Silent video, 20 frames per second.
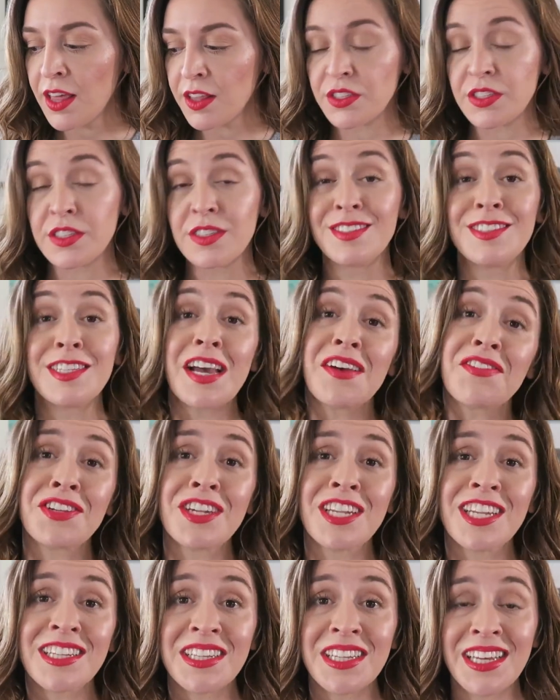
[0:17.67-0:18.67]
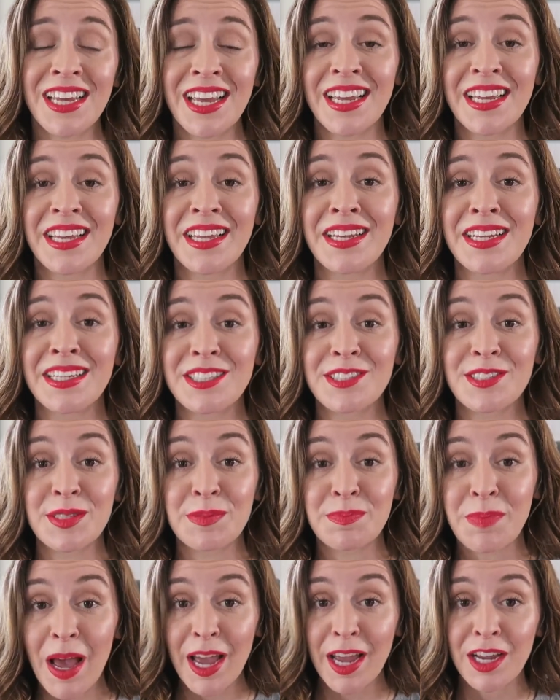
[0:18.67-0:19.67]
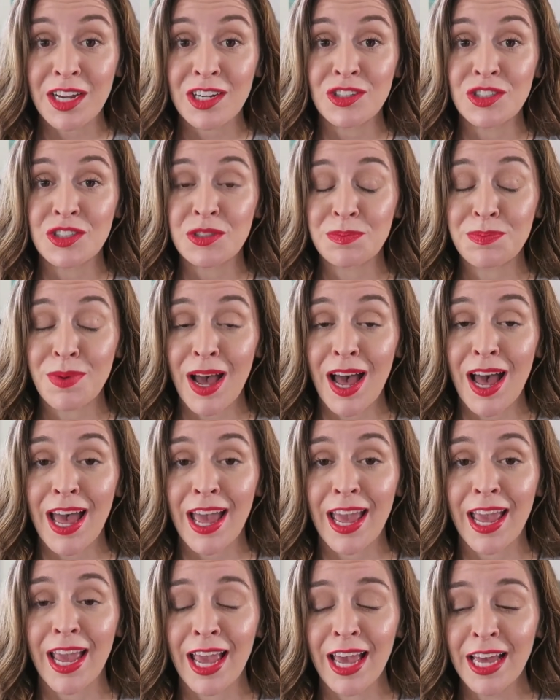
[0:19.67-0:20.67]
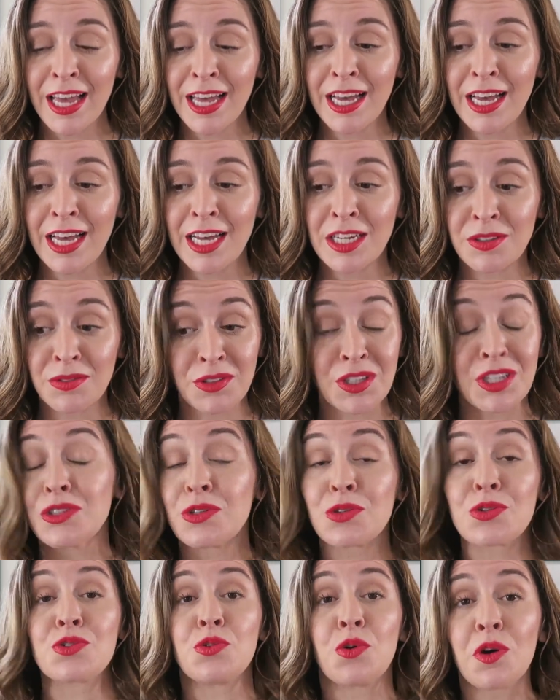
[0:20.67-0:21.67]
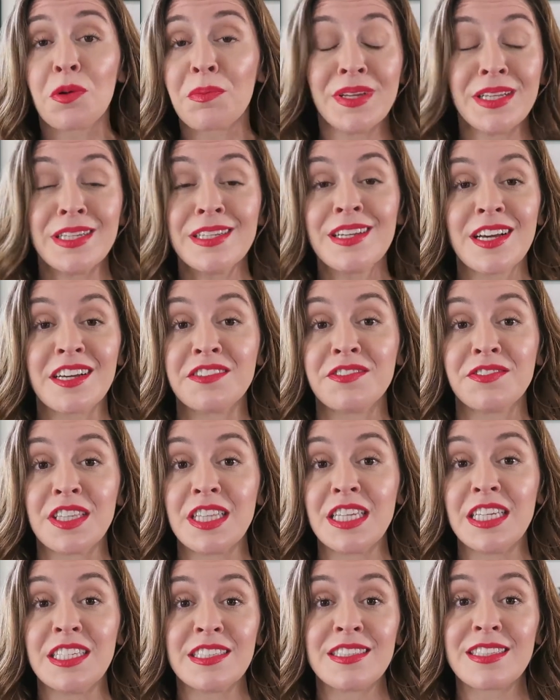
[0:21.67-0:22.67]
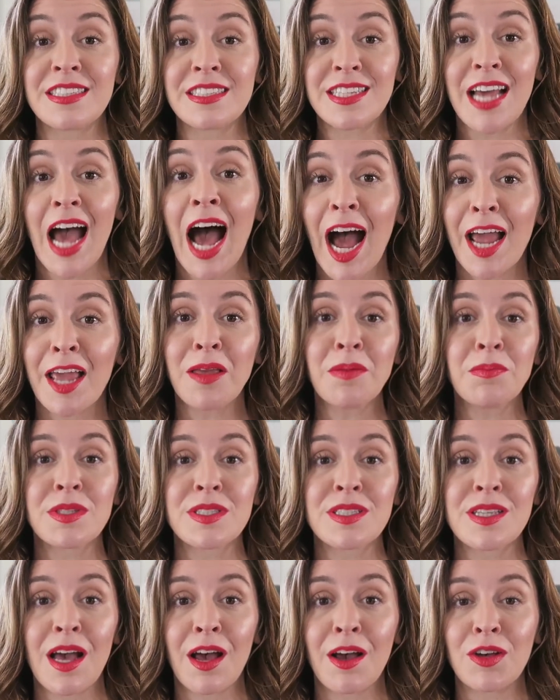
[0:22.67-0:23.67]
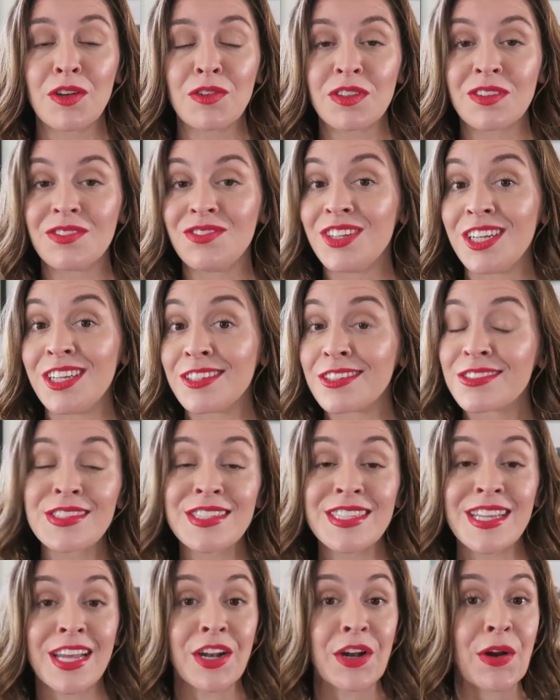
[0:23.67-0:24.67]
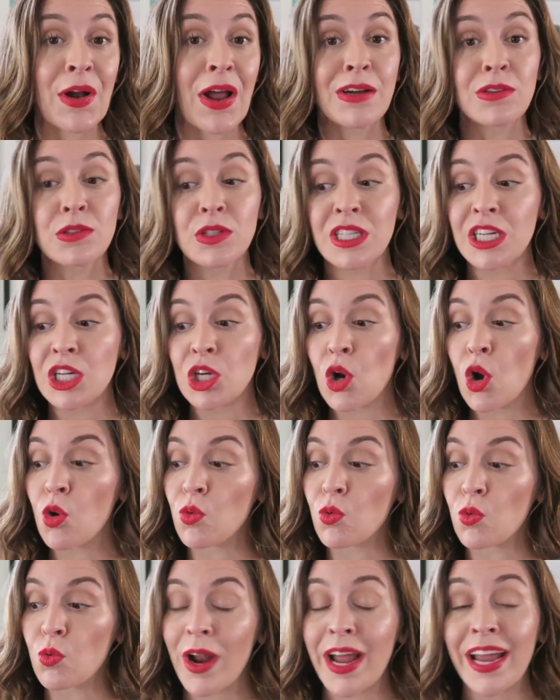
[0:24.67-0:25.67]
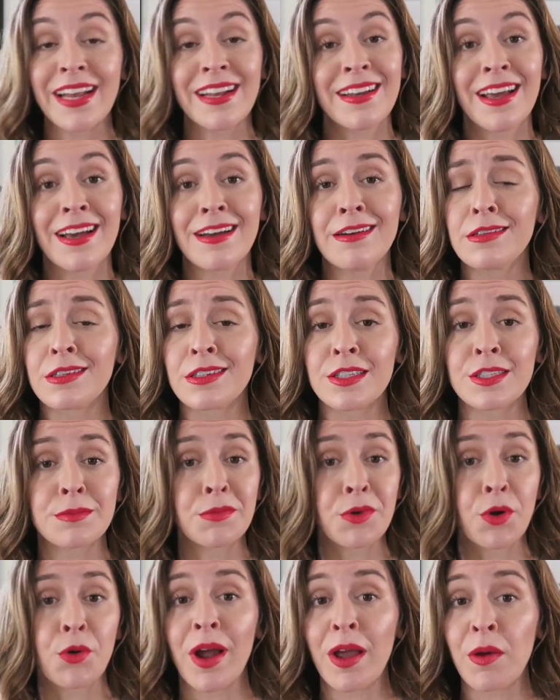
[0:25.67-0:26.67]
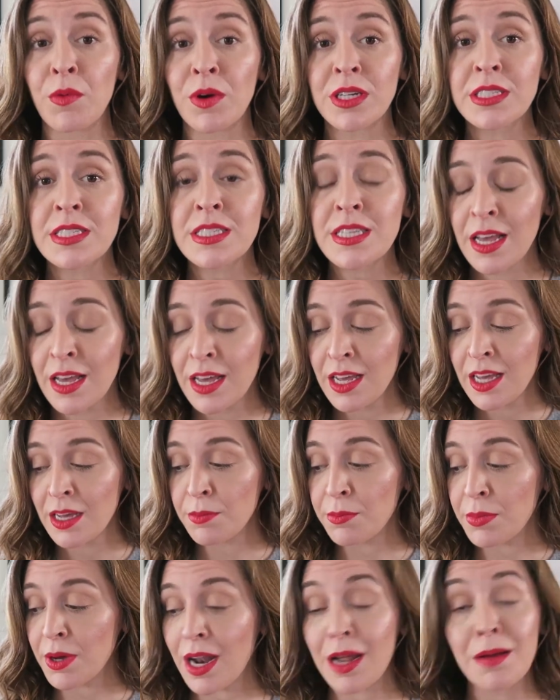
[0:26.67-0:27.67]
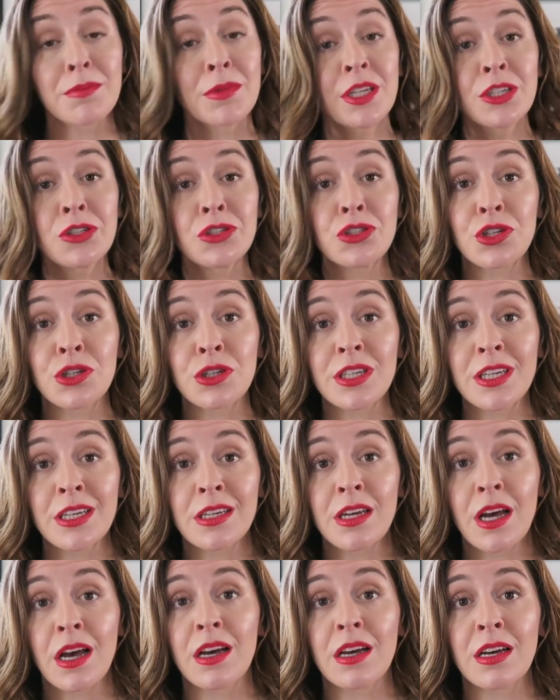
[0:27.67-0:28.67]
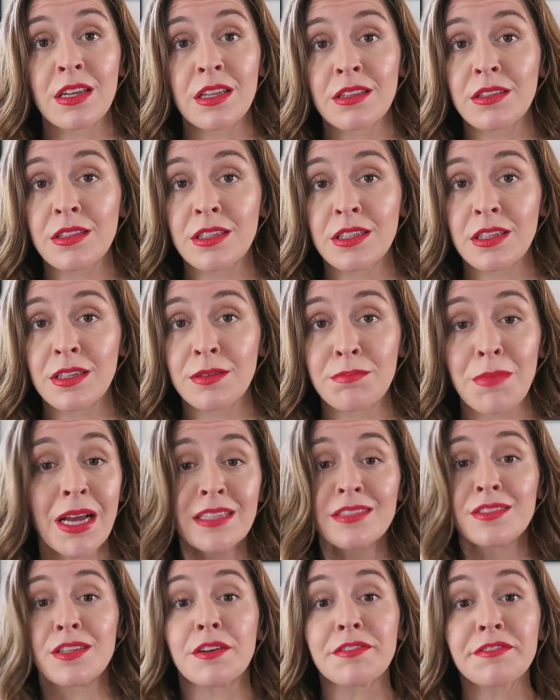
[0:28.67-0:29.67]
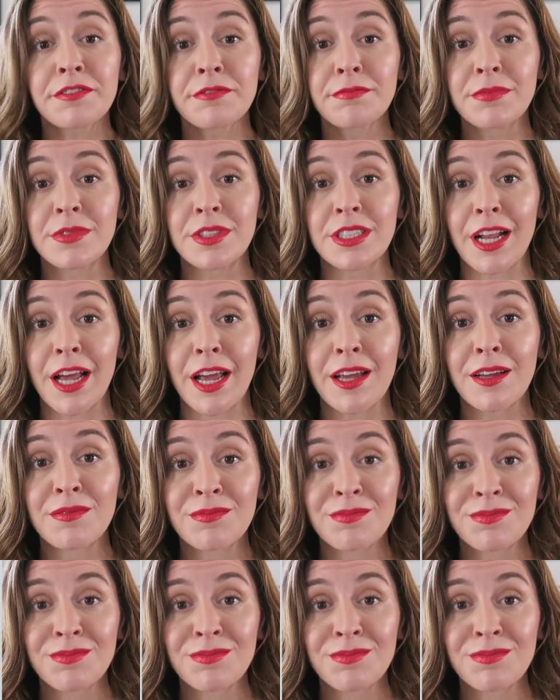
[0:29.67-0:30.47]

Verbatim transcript: This is definitely inspired by the assortment of these types of videos that are out there right now. There's some great ones, but I'm gonna show you uh, the my stuff today.